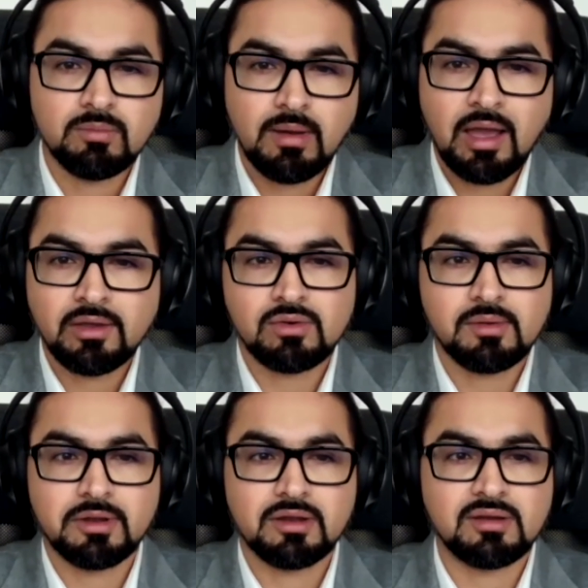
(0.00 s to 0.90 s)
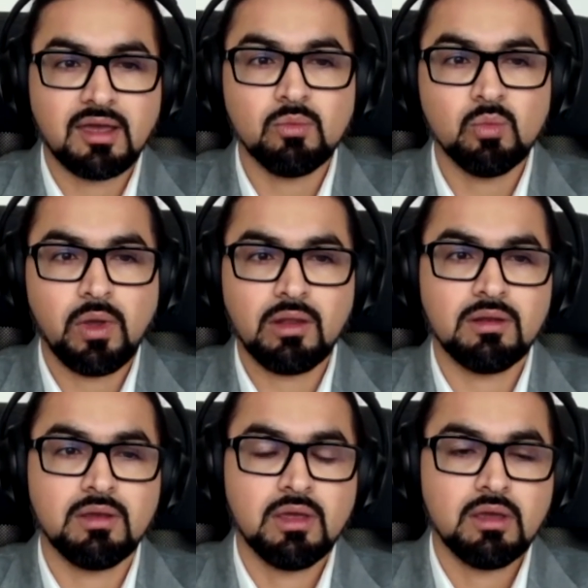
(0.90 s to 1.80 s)
I grew up at a time
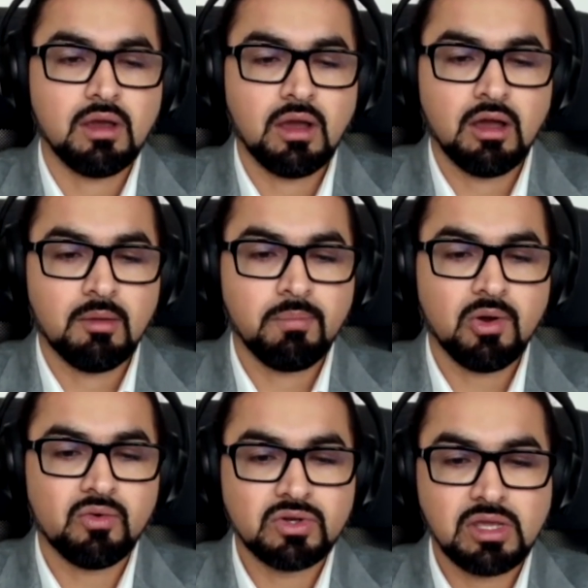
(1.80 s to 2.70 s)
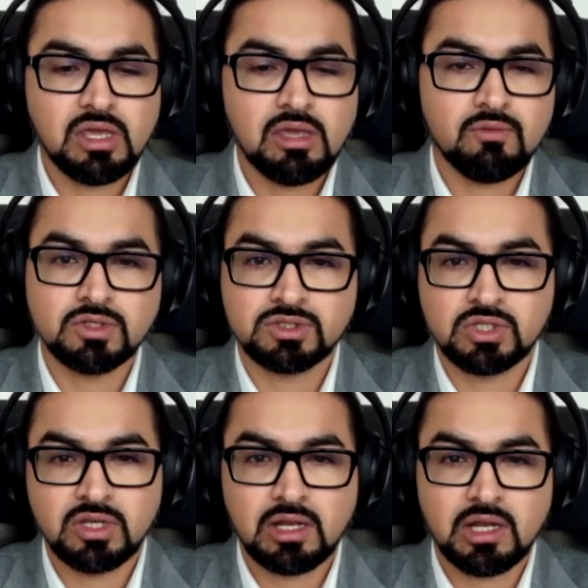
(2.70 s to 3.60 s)
when poverty was
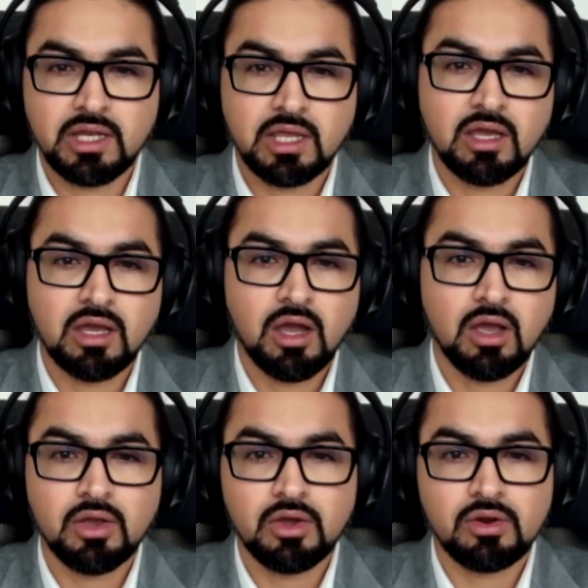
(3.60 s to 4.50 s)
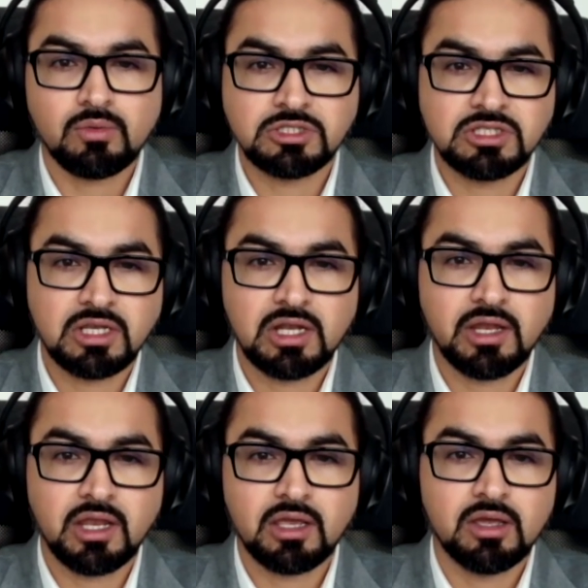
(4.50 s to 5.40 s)
declining, hunger was
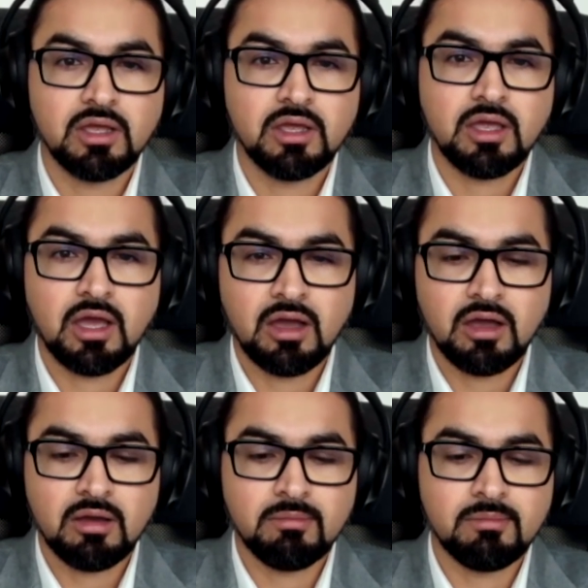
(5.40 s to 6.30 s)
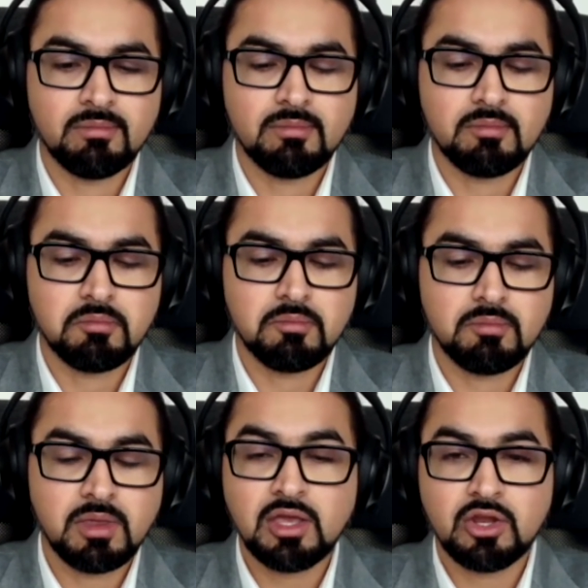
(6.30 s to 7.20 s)
declining, um,
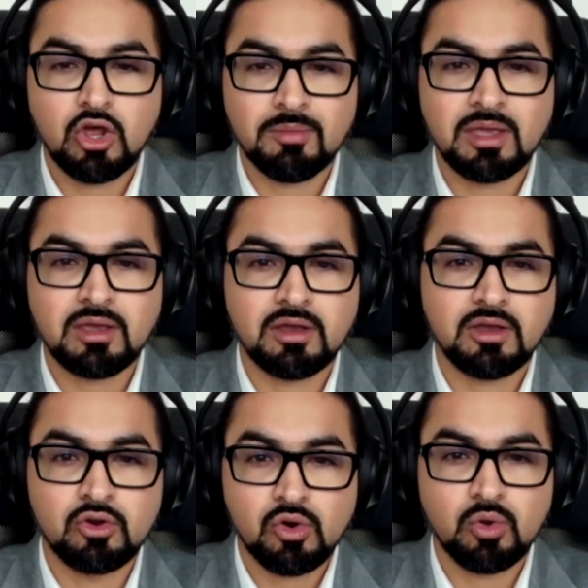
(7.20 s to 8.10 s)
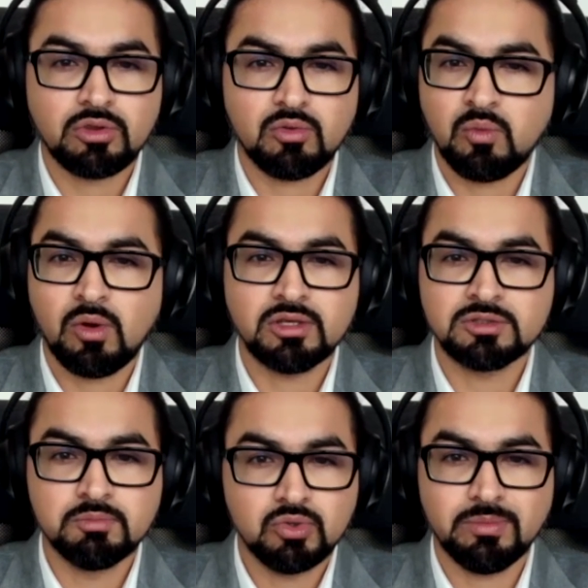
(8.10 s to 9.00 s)
economic growth
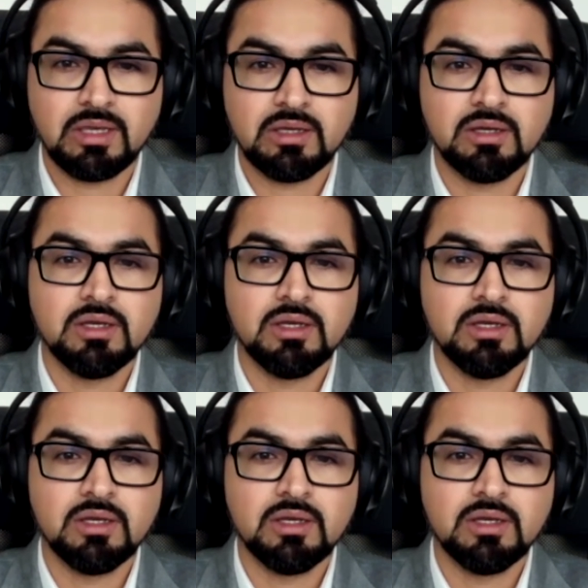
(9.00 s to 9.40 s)
was booming,